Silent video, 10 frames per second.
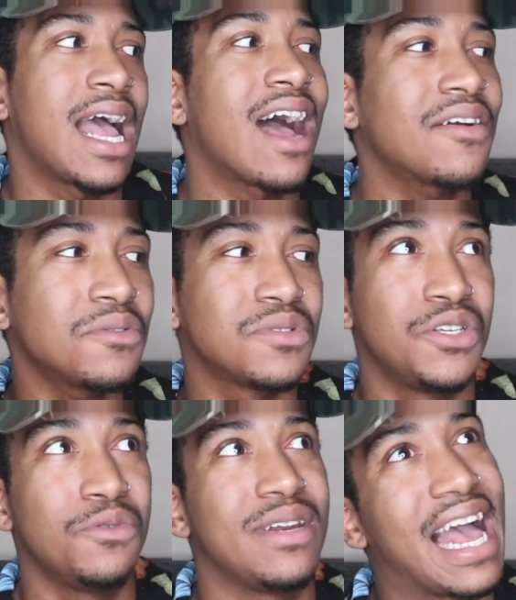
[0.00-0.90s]
How
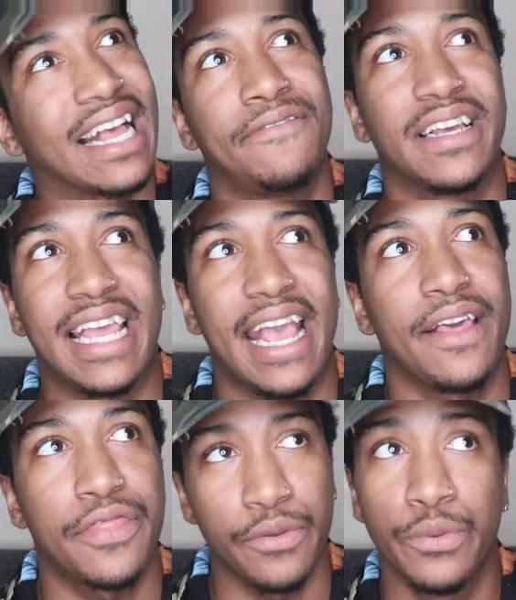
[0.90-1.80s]
do you
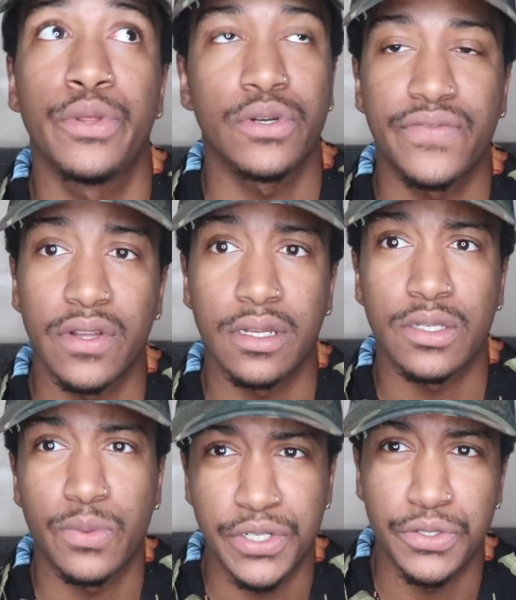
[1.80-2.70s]
navigate through those
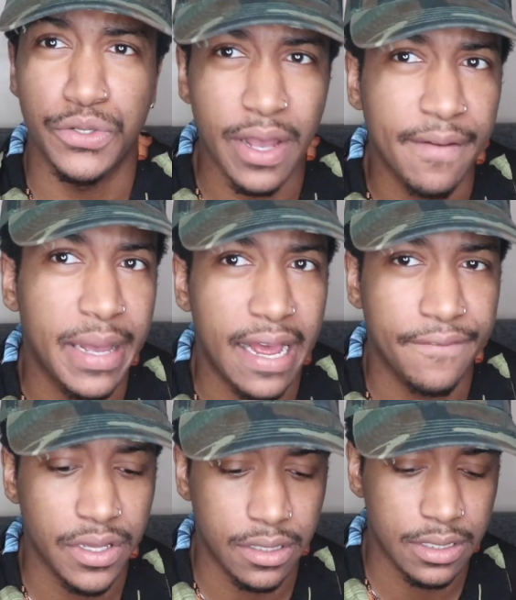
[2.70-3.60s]
feelings when you do have bad
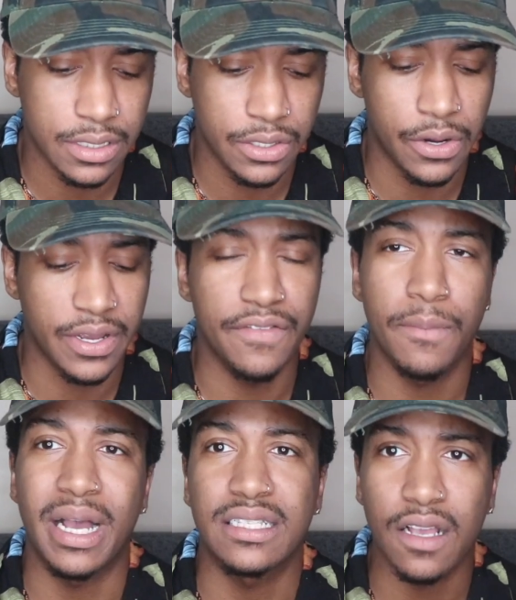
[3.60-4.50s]
feelings?
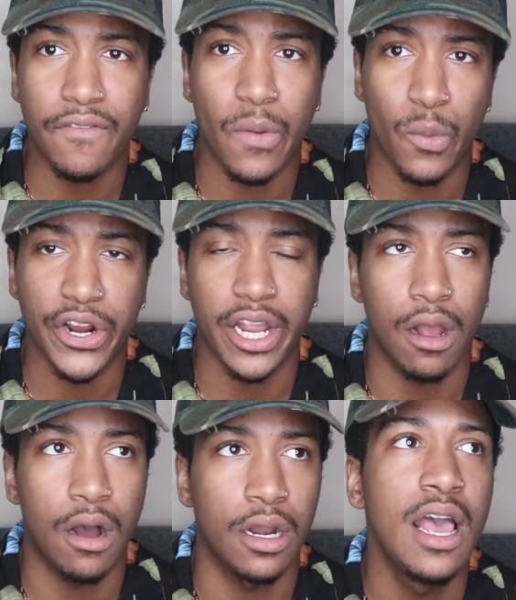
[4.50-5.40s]
Even myself, I'm working
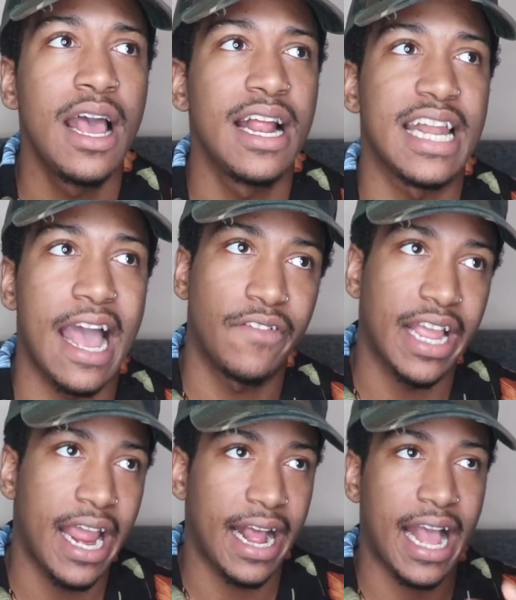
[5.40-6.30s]
on
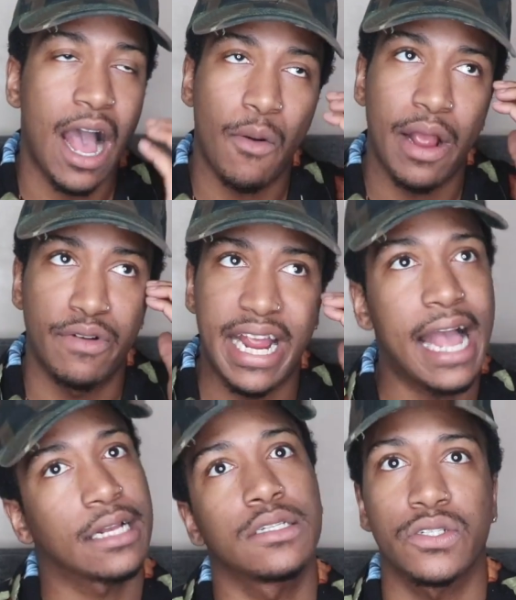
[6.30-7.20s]
navigating how I
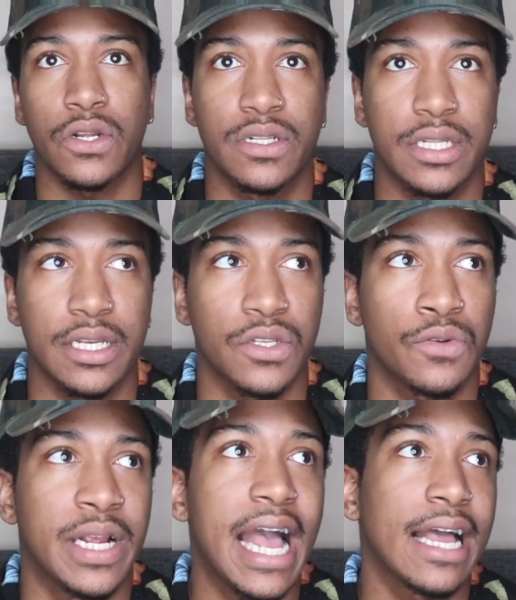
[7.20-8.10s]
react to certain things or
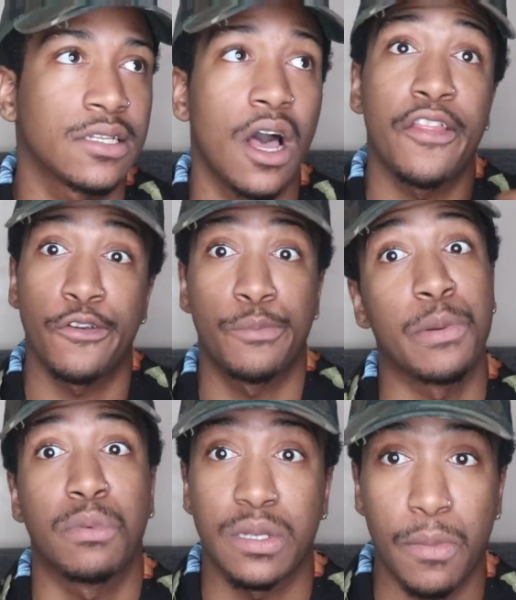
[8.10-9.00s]
react to other
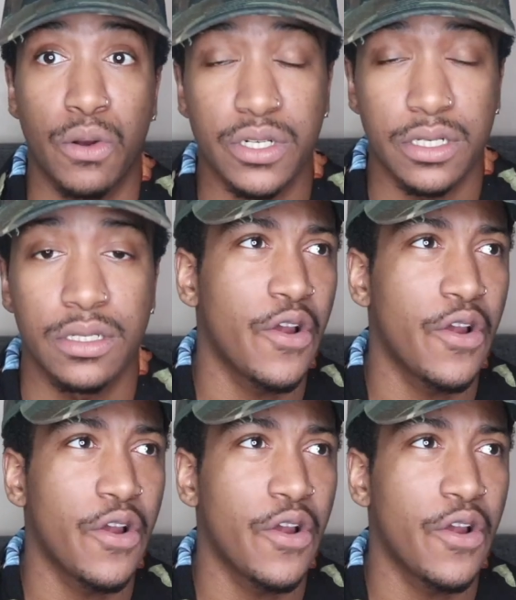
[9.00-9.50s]
people's emotions.